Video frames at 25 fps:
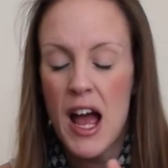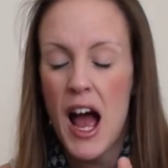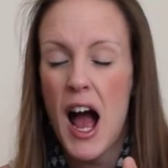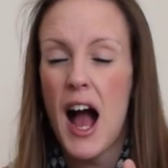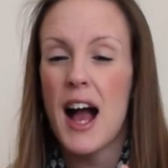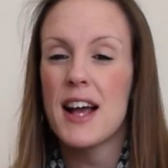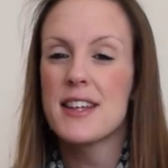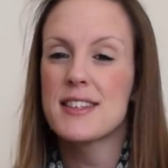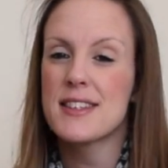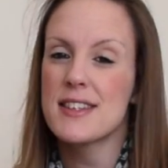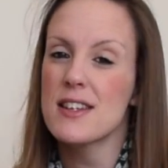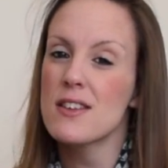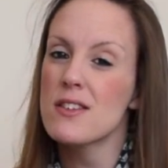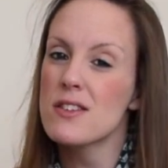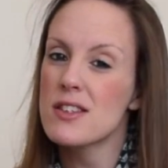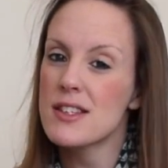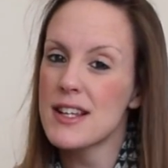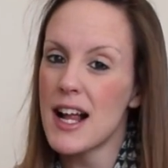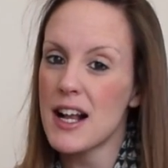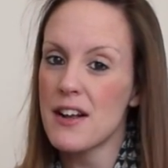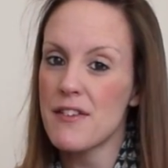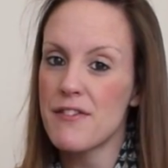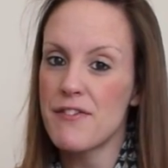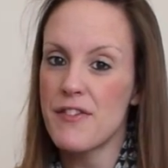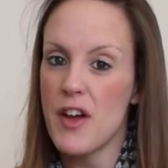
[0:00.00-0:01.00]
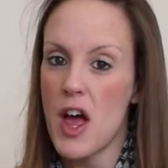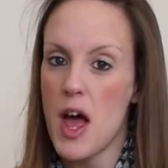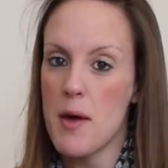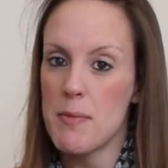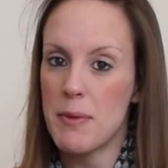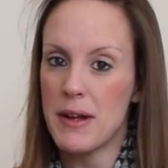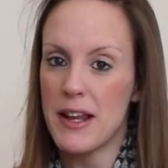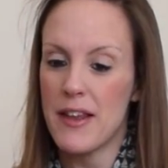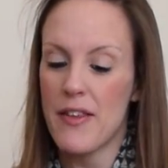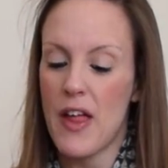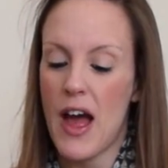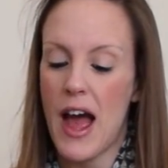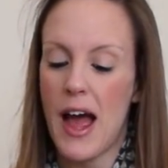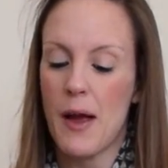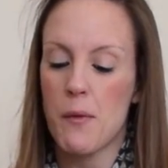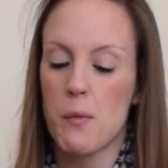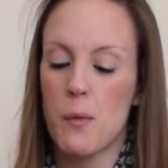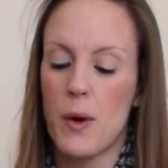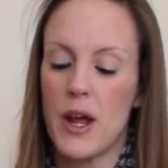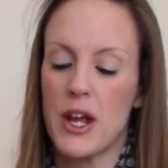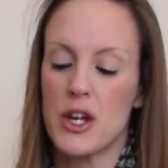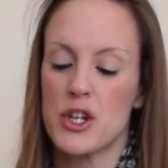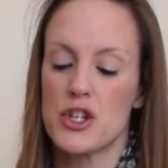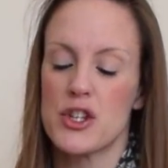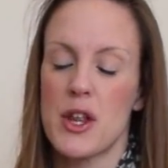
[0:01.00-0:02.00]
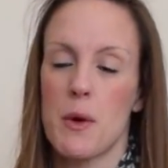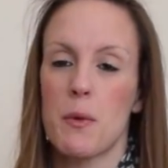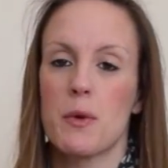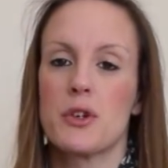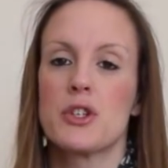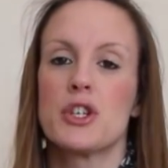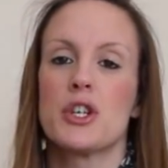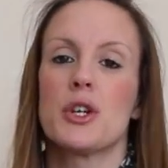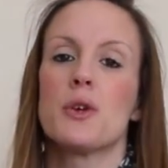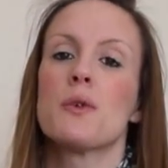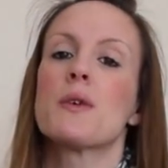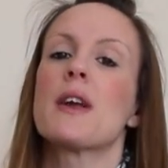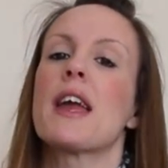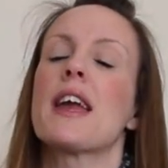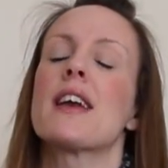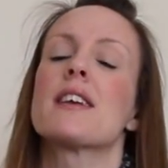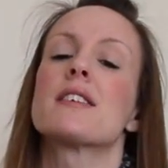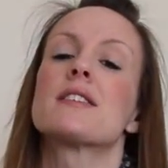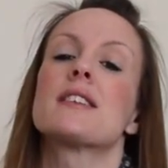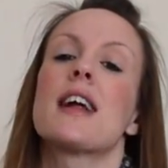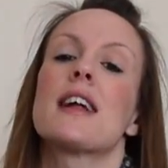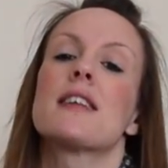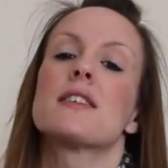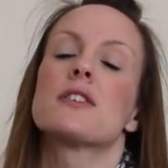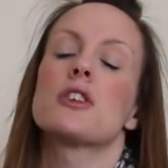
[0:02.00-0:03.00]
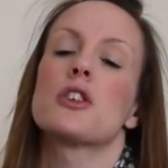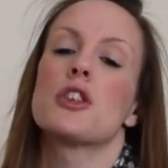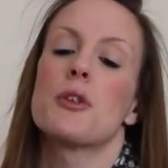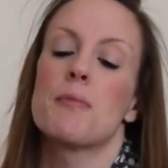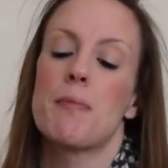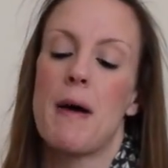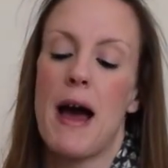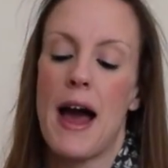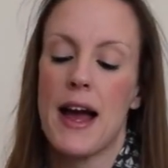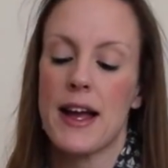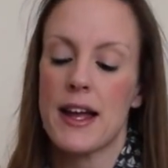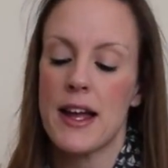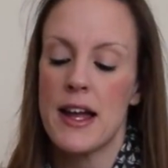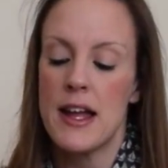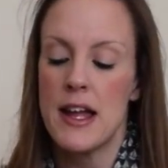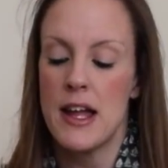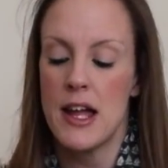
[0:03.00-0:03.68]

I still stand firm in that I wish there were two kickstands on the back.